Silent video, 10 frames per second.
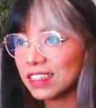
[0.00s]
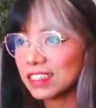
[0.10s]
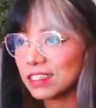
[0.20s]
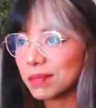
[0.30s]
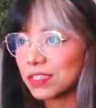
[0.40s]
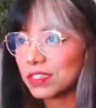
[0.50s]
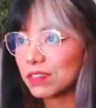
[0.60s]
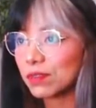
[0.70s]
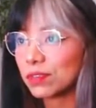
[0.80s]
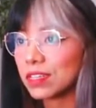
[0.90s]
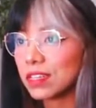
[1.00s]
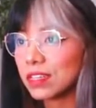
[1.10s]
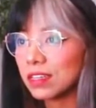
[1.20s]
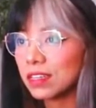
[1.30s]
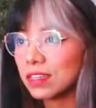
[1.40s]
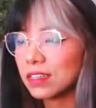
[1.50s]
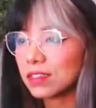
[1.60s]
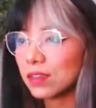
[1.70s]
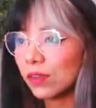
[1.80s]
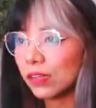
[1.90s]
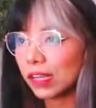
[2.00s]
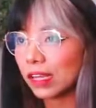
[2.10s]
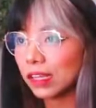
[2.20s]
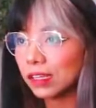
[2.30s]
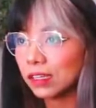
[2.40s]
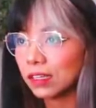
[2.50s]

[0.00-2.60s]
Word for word: Suspicious food tin, Sonia,